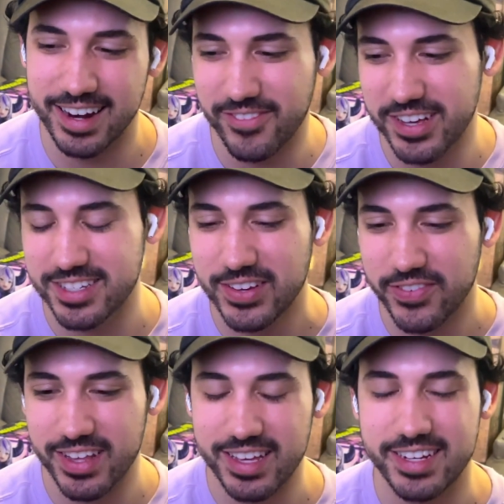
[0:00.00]
and it makes you
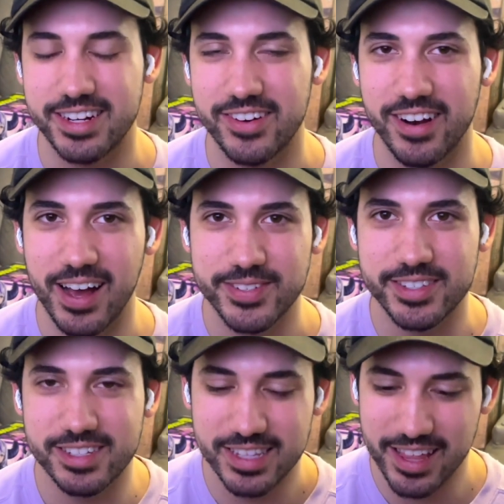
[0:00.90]
feel like you're doing
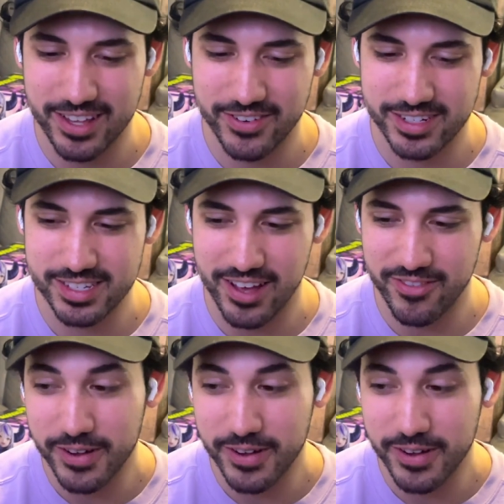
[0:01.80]
absolutely nothing with yourself.